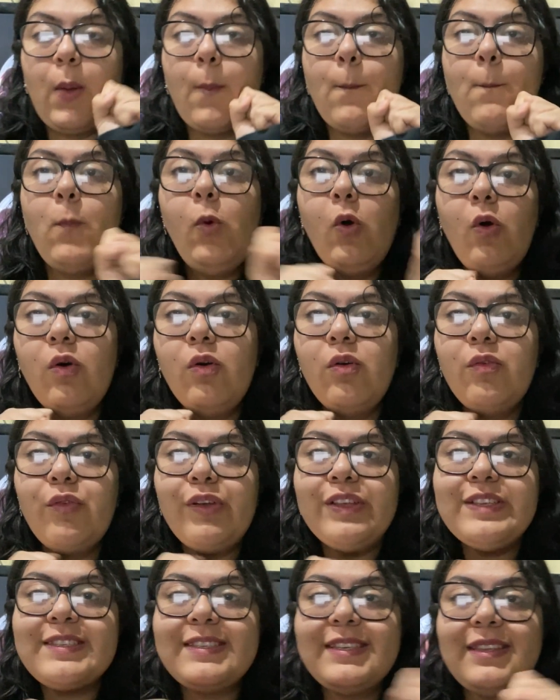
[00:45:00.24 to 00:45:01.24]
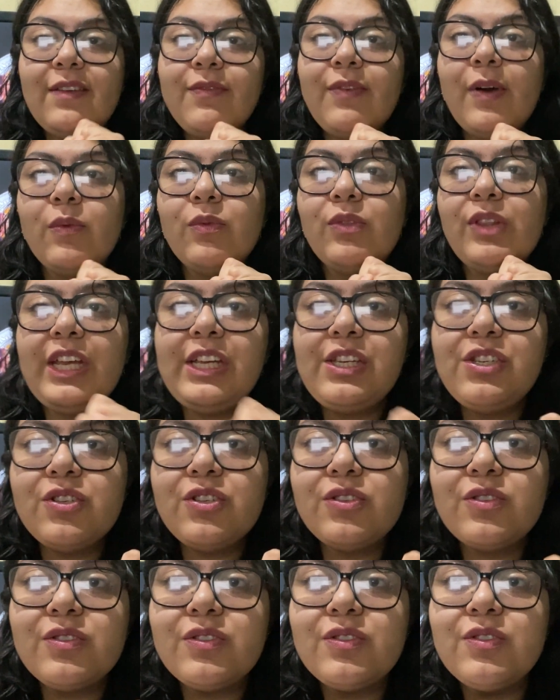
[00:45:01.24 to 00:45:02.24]
move and see the
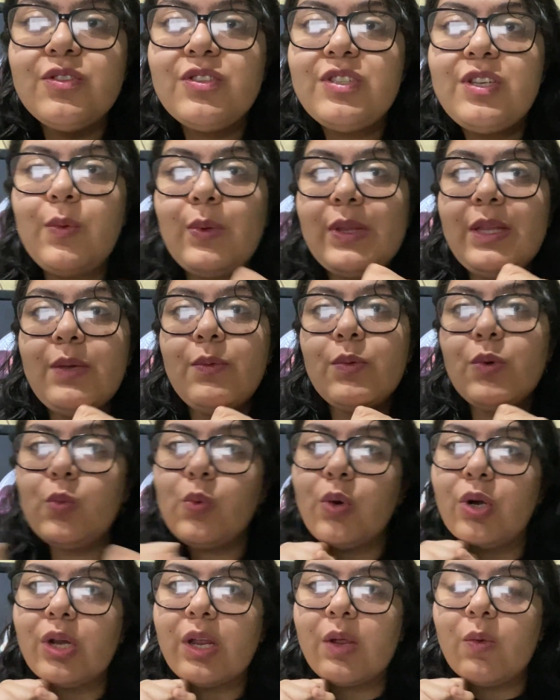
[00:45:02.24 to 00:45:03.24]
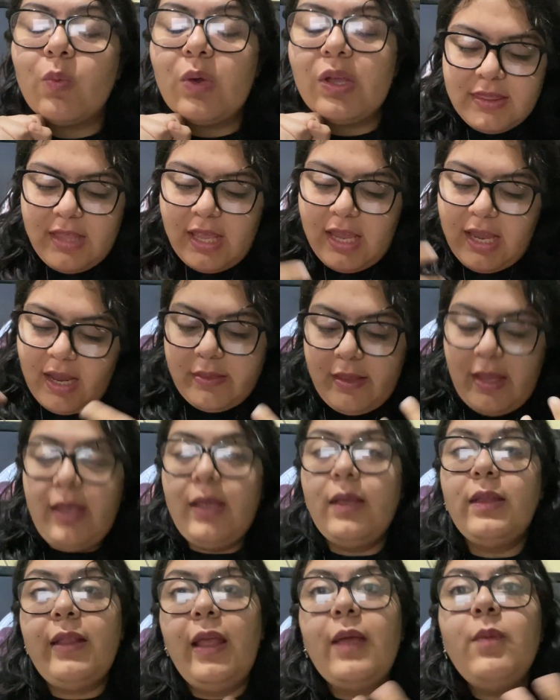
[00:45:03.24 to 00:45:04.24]
foundations to see what they were working with,
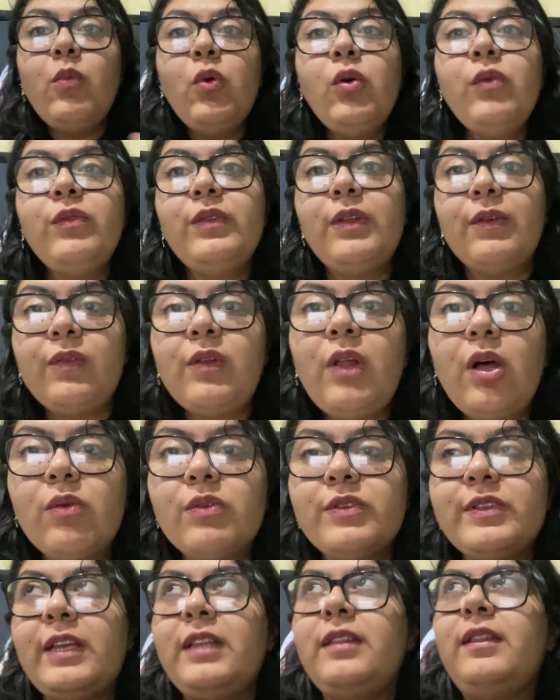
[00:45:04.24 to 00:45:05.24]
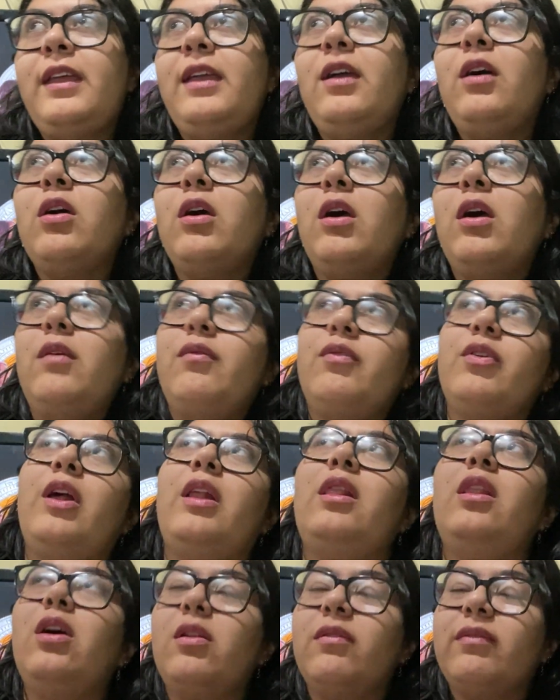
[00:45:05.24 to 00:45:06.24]
they moved the floors and they uncover a
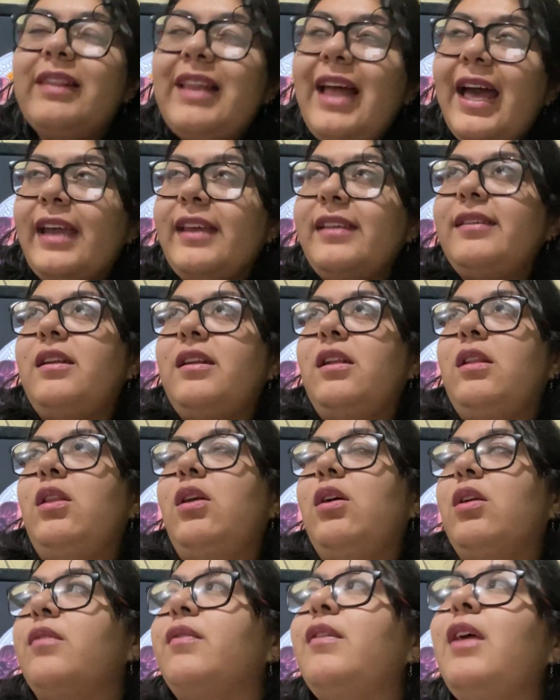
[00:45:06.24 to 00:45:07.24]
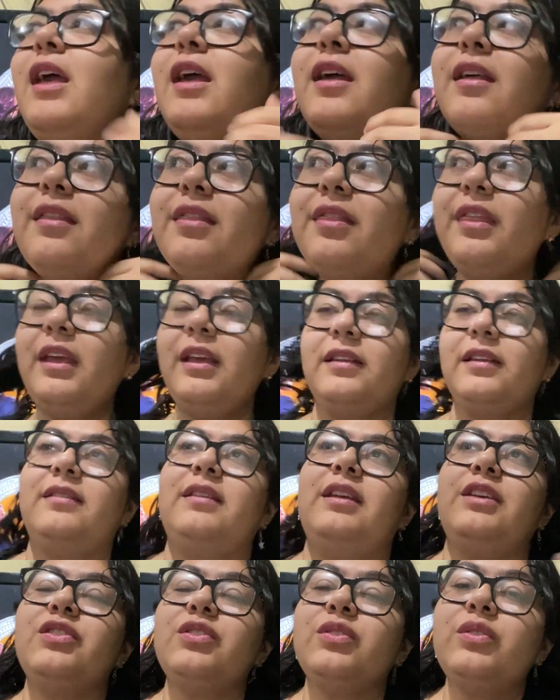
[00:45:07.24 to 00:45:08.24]
lot of lies and a lot of things
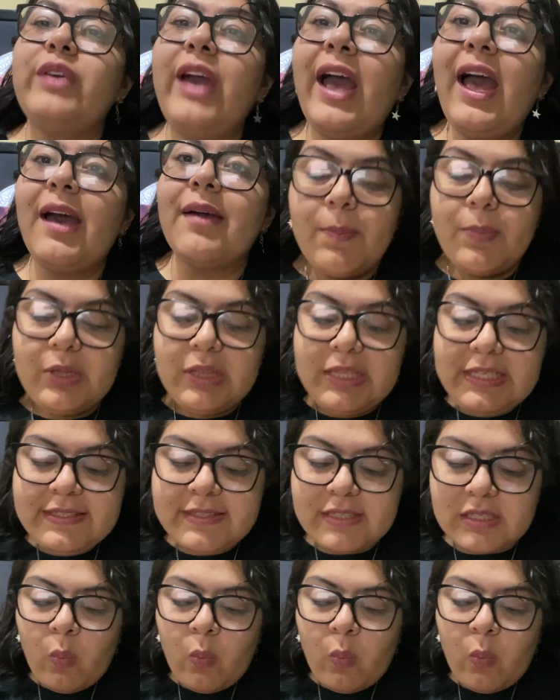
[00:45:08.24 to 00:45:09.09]
they shouldn't have. But listen,